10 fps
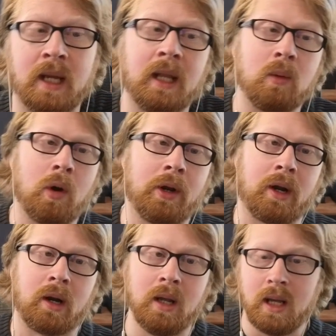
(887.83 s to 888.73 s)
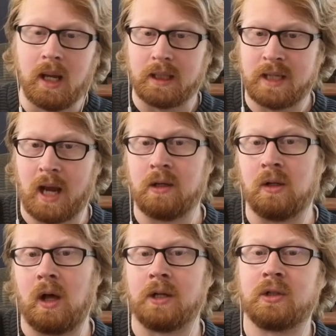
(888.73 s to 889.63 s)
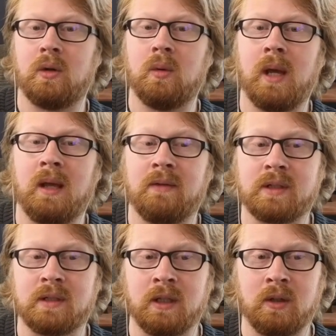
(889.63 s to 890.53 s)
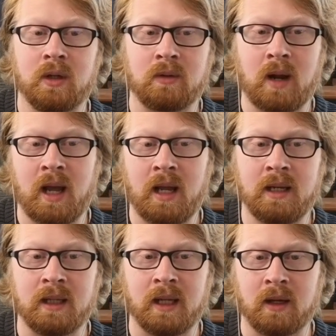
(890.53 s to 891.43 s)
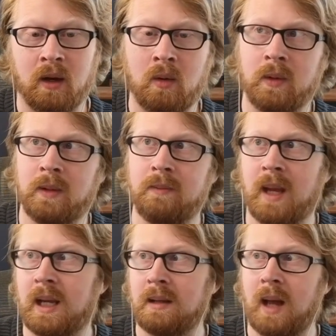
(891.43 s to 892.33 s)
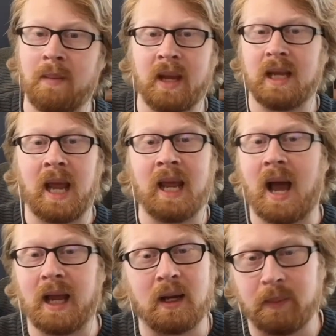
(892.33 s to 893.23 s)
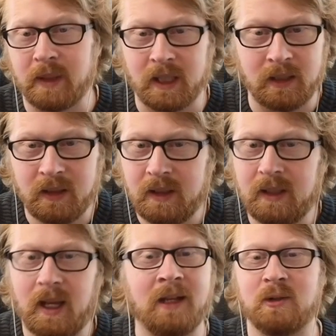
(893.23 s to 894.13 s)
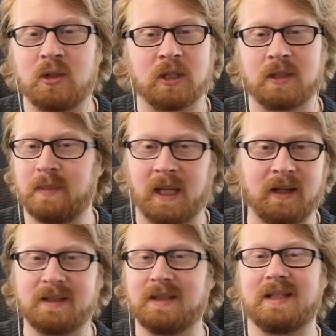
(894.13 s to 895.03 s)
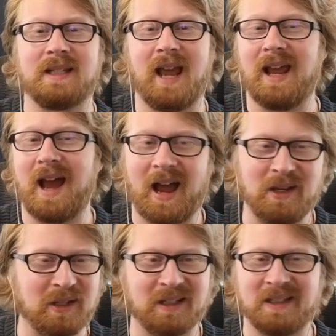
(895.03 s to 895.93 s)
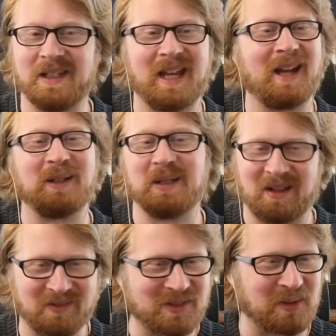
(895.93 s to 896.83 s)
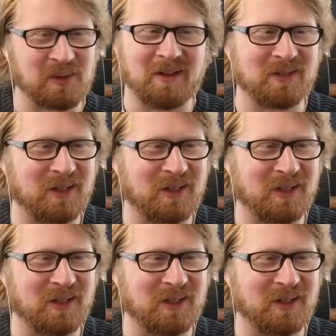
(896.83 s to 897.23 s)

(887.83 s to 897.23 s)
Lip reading: like what are technological waves that you can ride? Like, oh, I make an AI company. and it's just because it's AI, you get a lift or whatever.